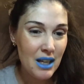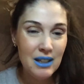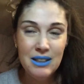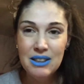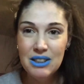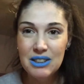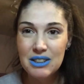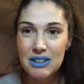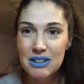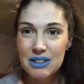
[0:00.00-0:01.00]
let's just
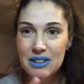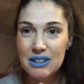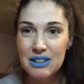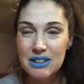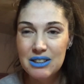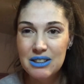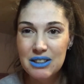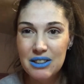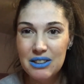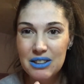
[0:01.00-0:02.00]

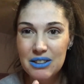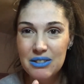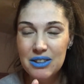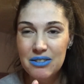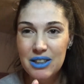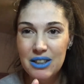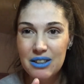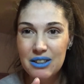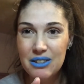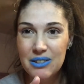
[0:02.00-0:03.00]
start with the
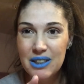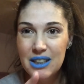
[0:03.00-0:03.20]
video.